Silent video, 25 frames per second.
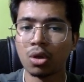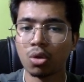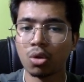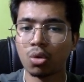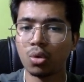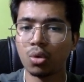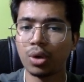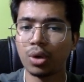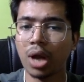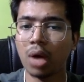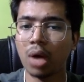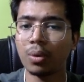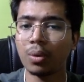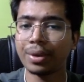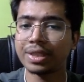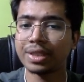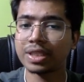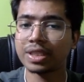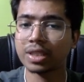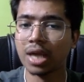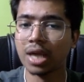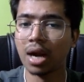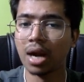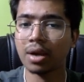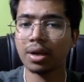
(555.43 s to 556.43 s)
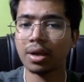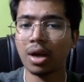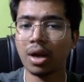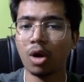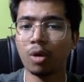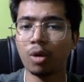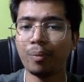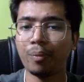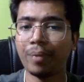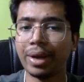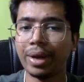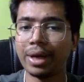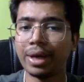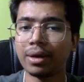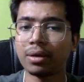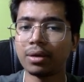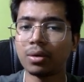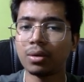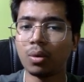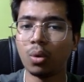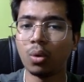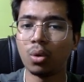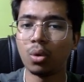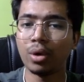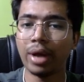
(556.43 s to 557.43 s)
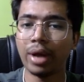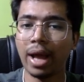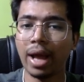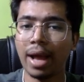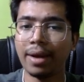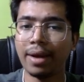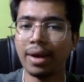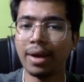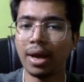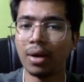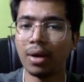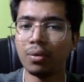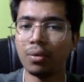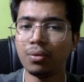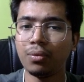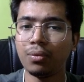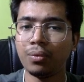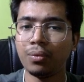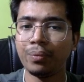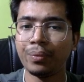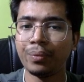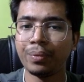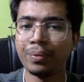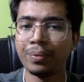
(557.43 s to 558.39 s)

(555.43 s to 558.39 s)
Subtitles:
So now we start our main code, and now